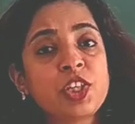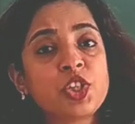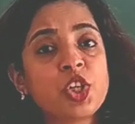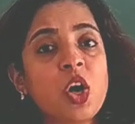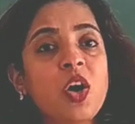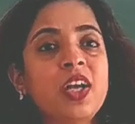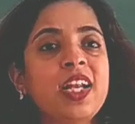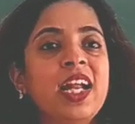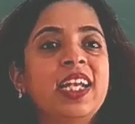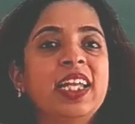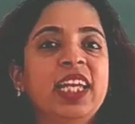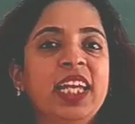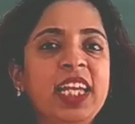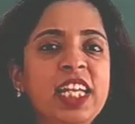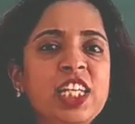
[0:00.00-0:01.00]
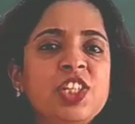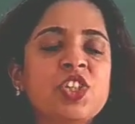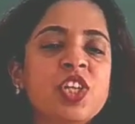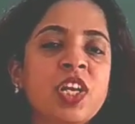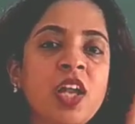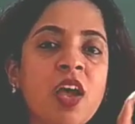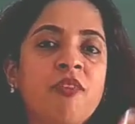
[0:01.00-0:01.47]
sure that each
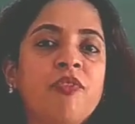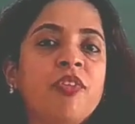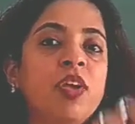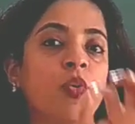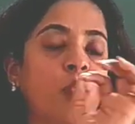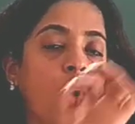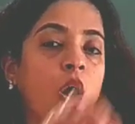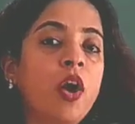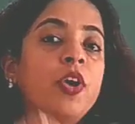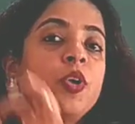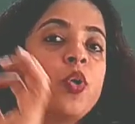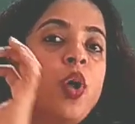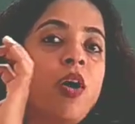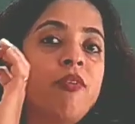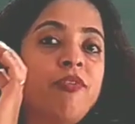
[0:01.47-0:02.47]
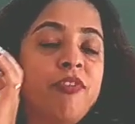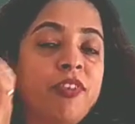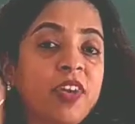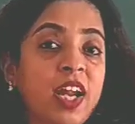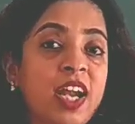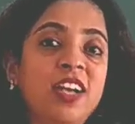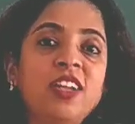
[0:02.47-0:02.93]
and every word you have
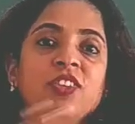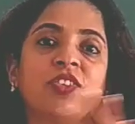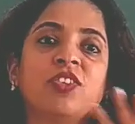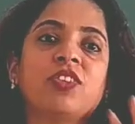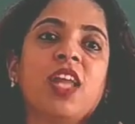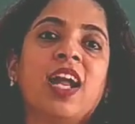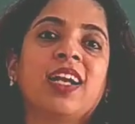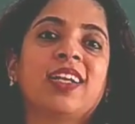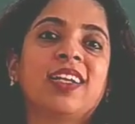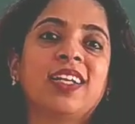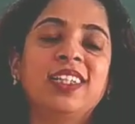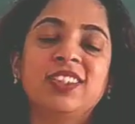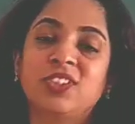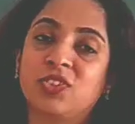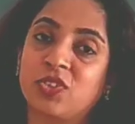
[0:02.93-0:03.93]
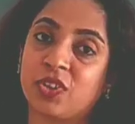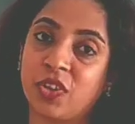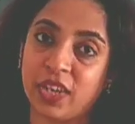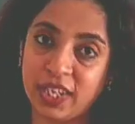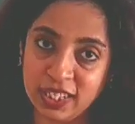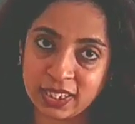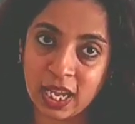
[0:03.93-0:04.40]
read at least
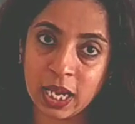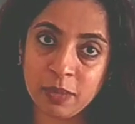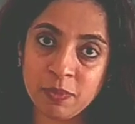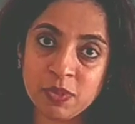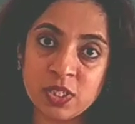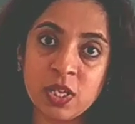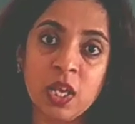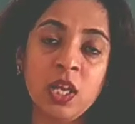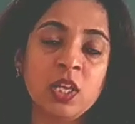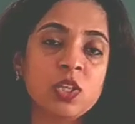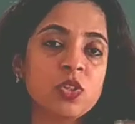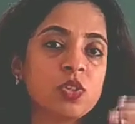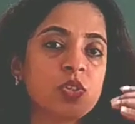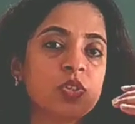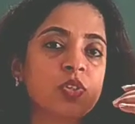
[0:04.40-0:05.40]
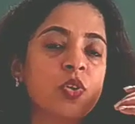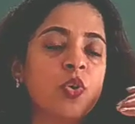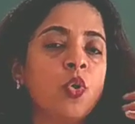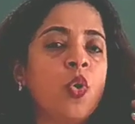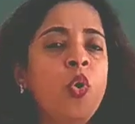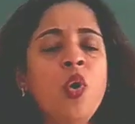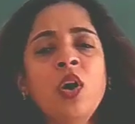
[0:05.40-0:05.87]
3 times. So
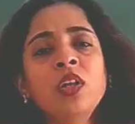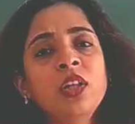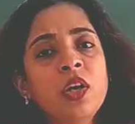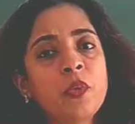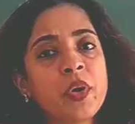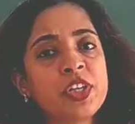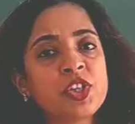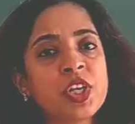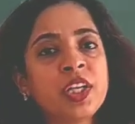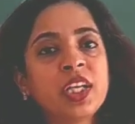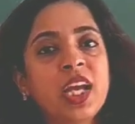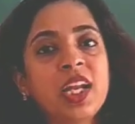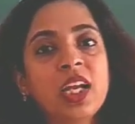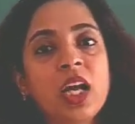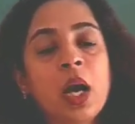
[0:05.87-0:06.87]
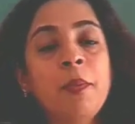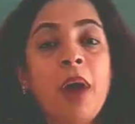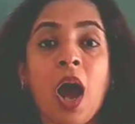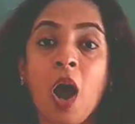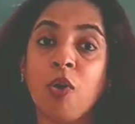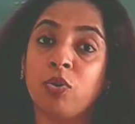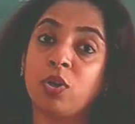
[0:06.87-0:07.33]
no other question can come
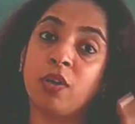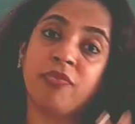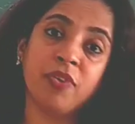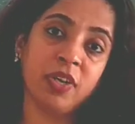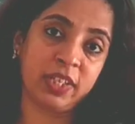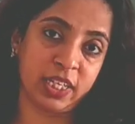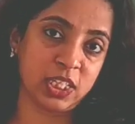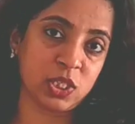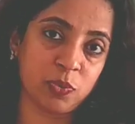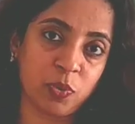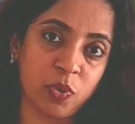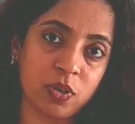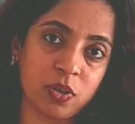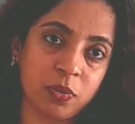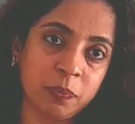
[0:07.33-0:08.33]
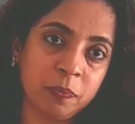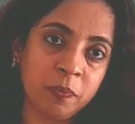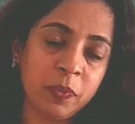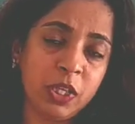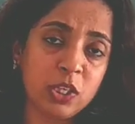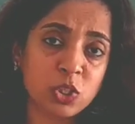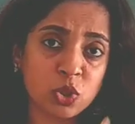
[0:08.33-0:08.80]
out of your textbook.
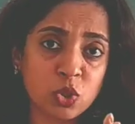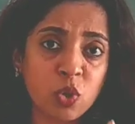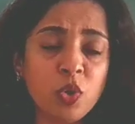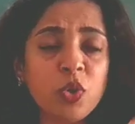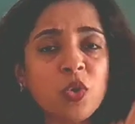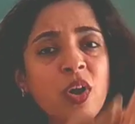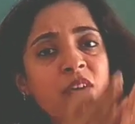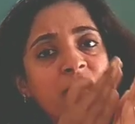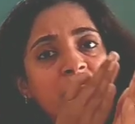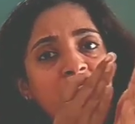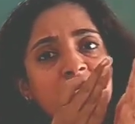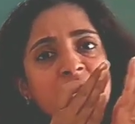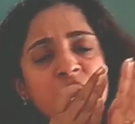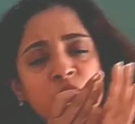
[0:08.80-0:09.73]
So you have read it